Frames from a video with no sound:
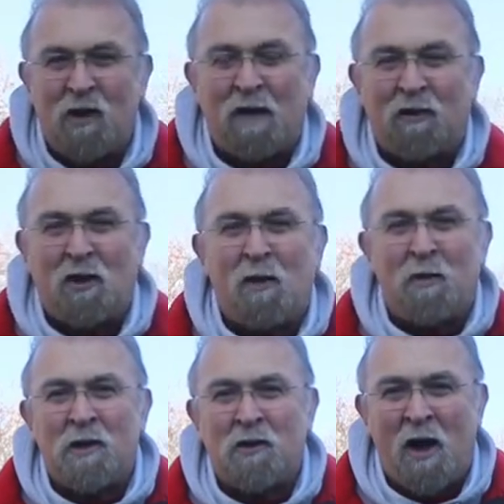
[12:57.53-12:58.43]
so I have a little
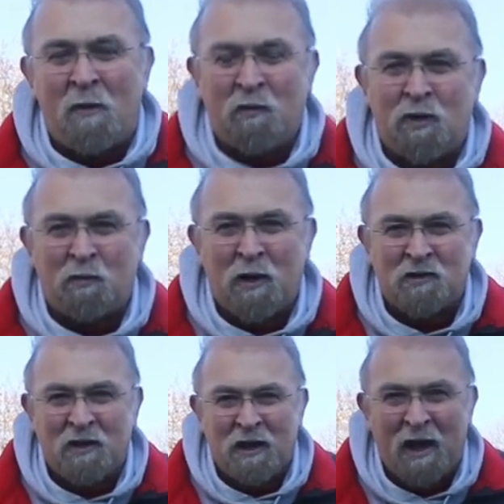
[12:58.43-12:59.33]
bit in common with
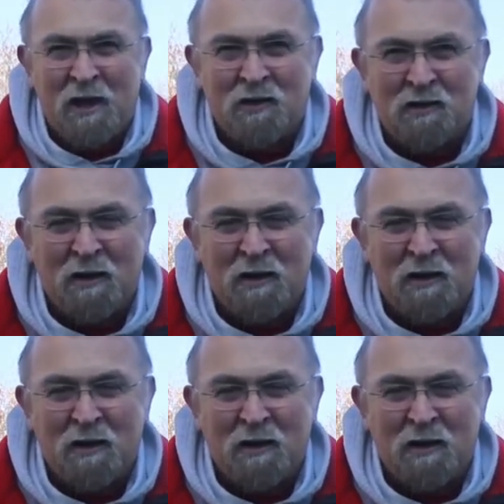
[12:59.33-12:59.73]
President Hayes,